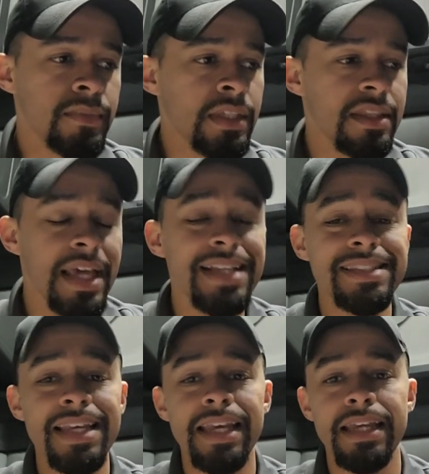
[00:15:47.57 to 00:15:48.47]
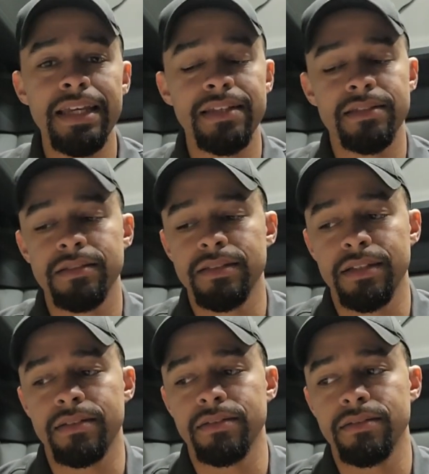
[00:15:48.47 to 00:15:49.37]
They say that,
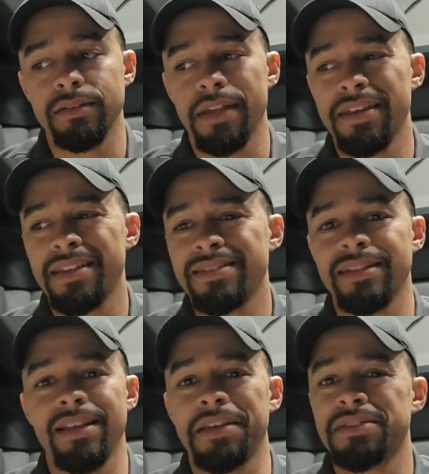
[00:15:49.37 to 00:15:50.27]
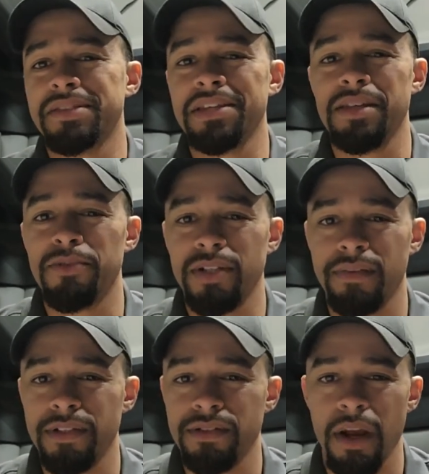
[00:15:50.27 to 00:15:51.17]
I think they said like 60%
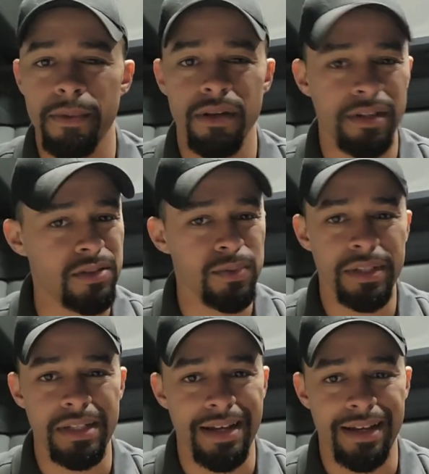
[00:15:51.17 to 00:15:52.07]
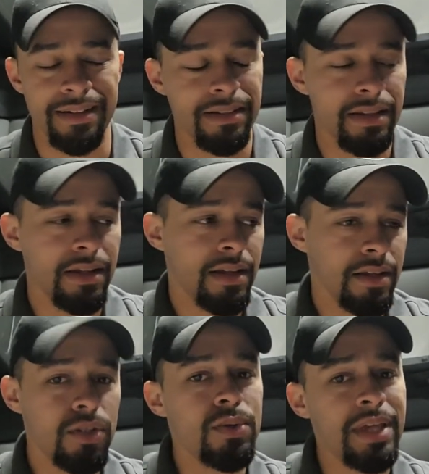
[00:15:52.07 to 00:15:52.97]
of it's drop and hook. It's really not.
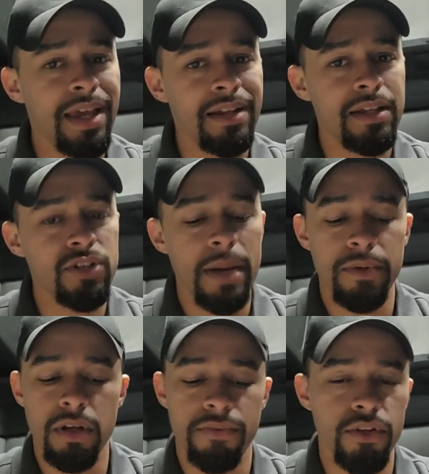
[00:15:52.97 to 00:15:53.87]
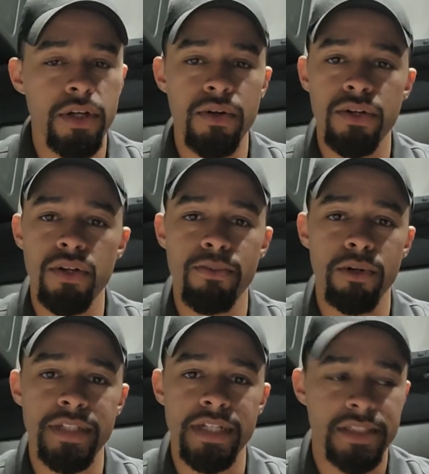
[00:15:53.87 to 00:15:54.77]
You can get drop and hook. If you're going to Newport,
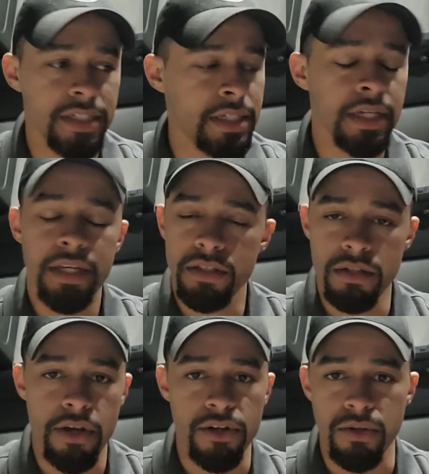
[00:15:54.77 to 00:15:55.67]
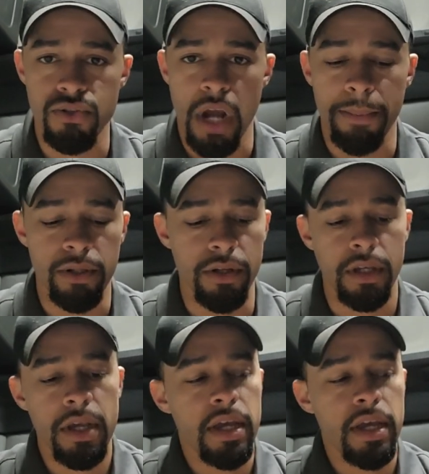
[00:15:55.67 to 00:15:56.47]
Tennessee, you know you're doing drop and hook.